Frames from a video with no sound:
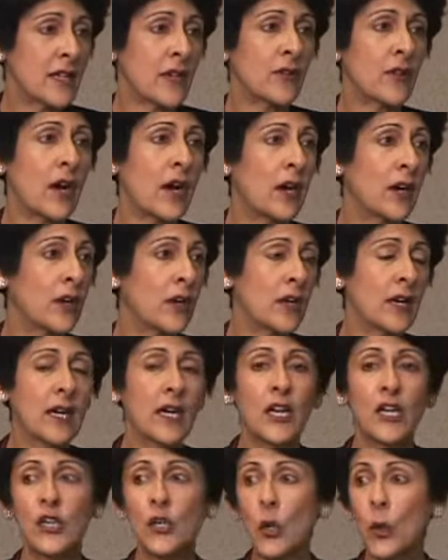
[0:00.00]
there are
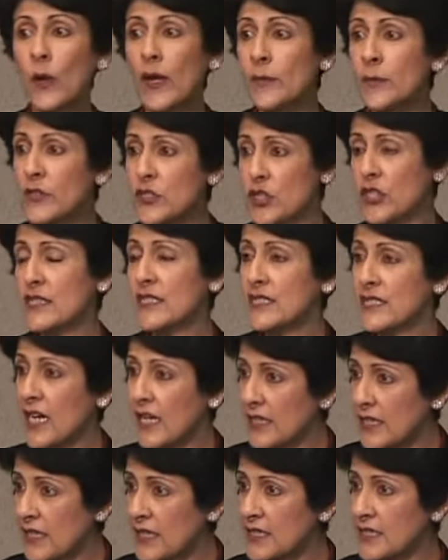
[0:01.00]
no imaging
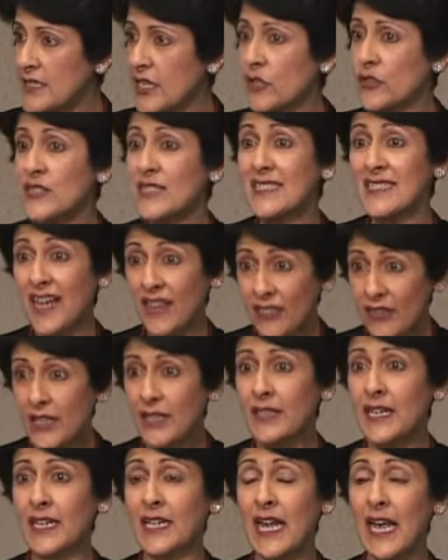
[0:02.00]
studies, there is
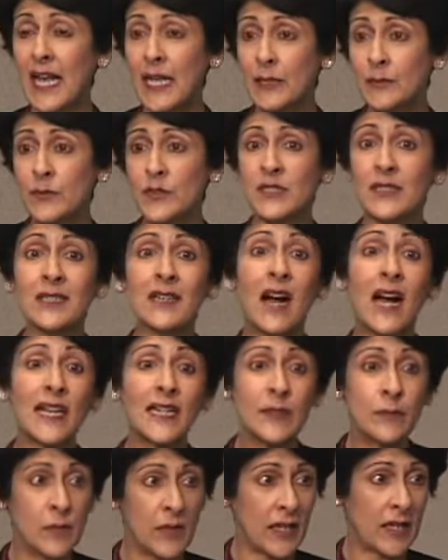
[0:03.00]
nothing that helps
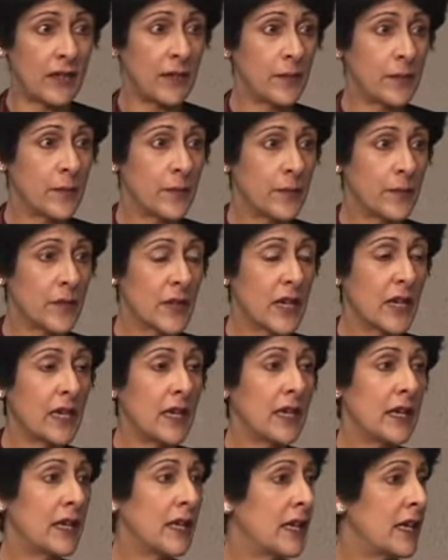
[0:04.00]
guide me.
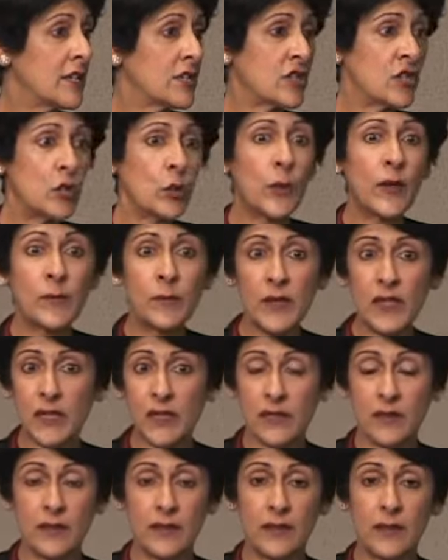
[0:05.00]
It's you and
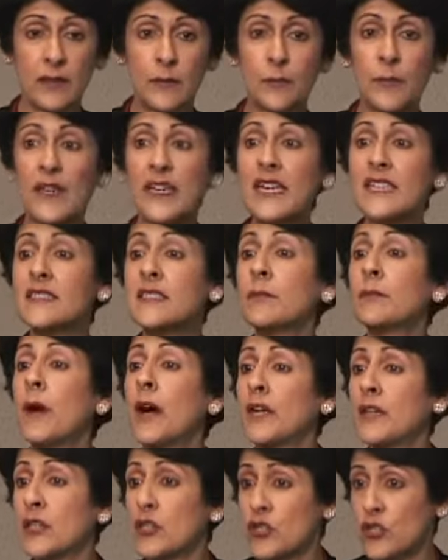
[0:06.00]
me, but it's a
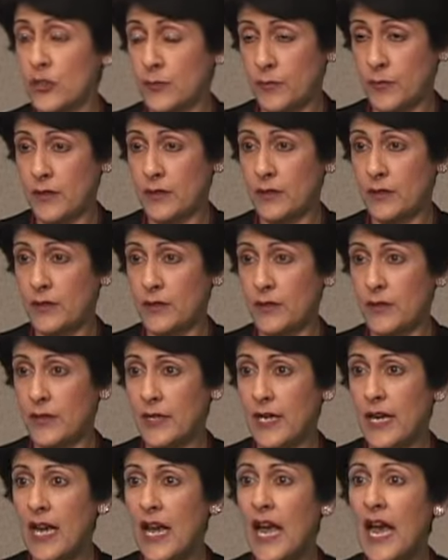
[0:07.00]
partnership.
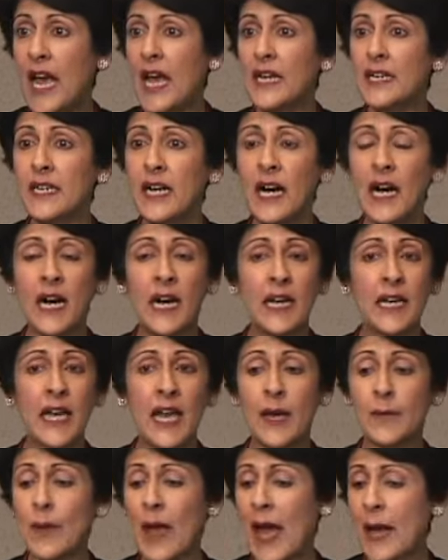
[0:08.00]
And I
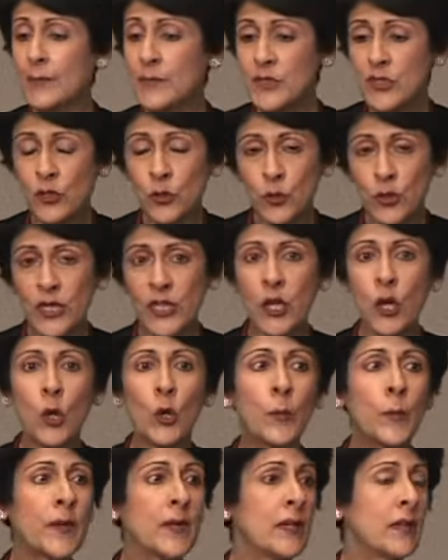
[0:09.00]
am absolutely
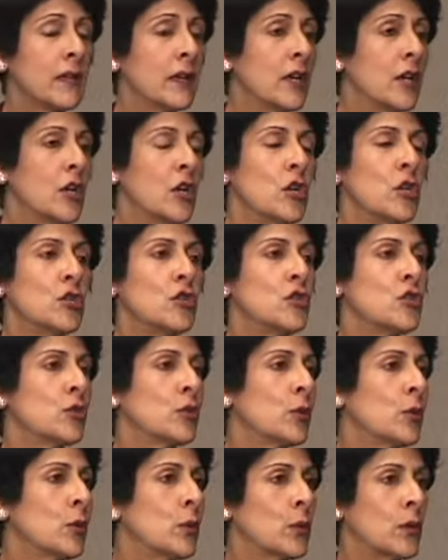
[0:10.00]
open
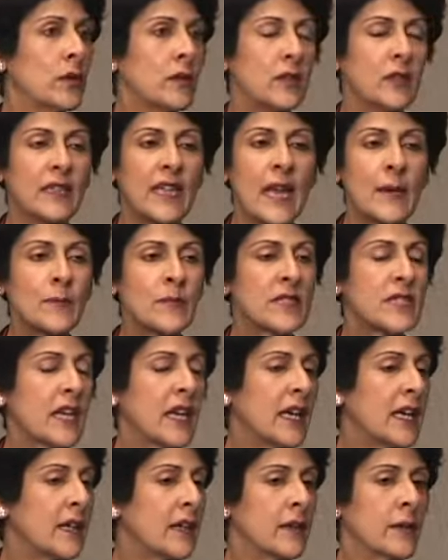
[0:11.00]
to them
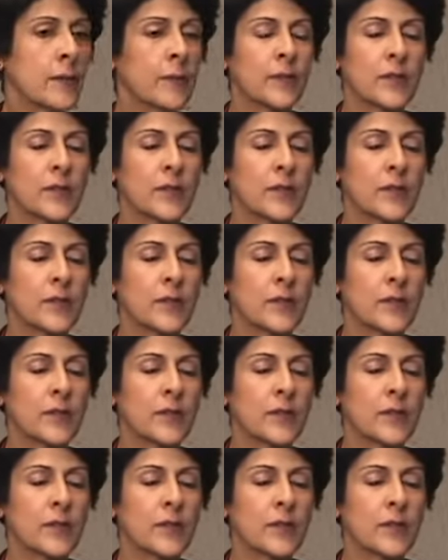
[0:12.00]
saying,